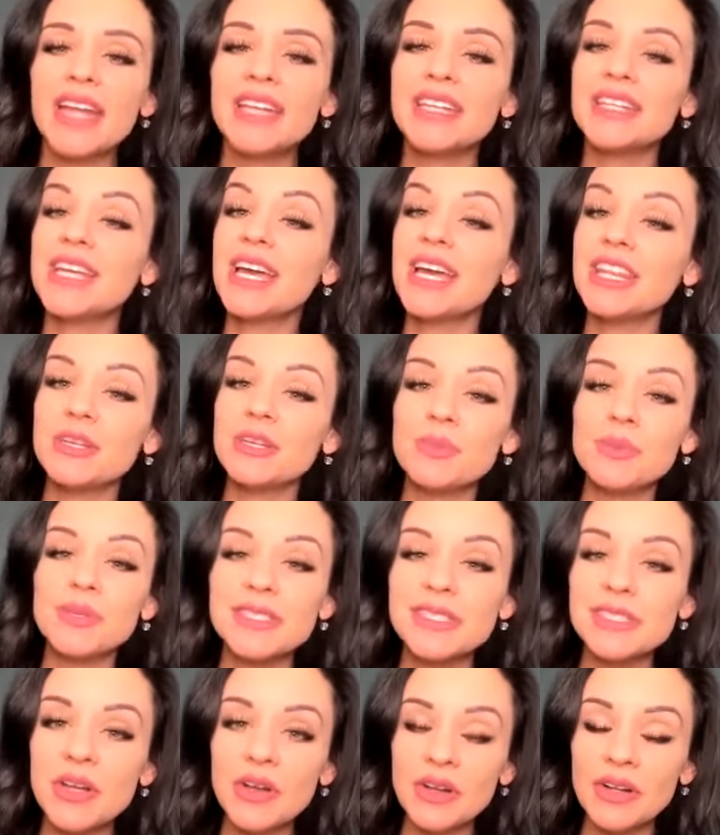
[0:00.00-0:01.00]
and get the
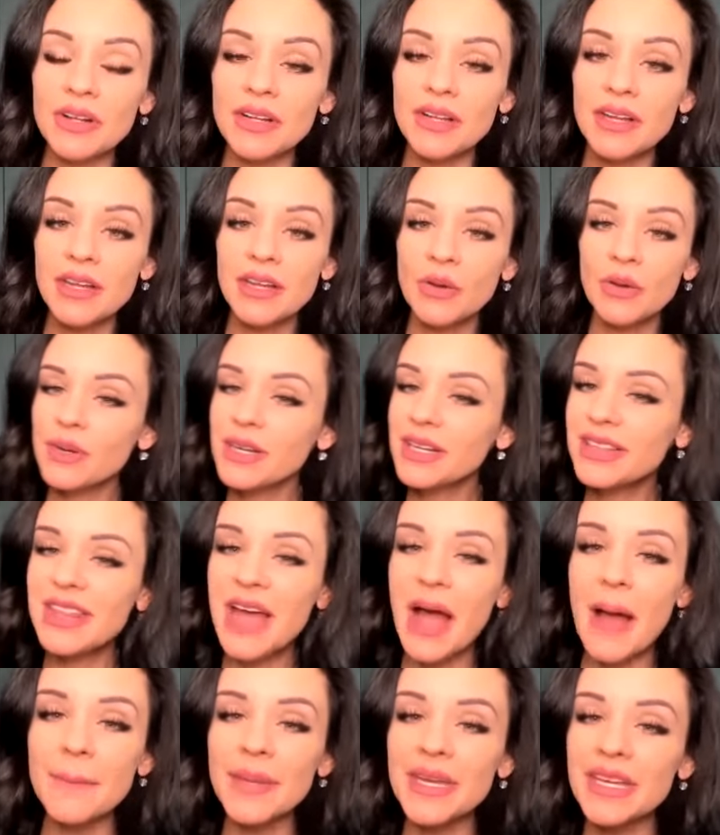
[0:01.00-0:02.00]
result, wouldn't
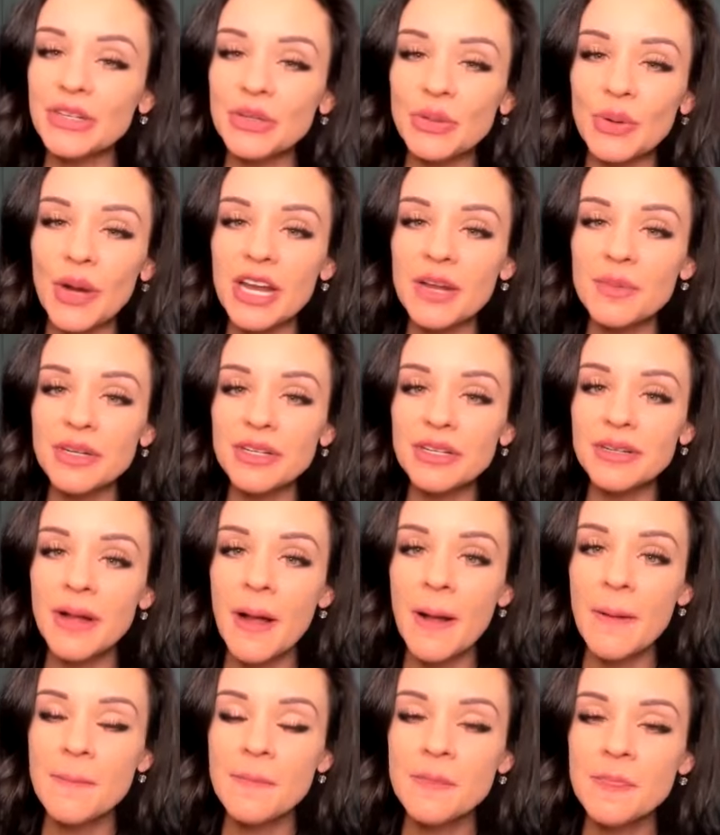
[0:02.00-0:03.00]
that be incredible?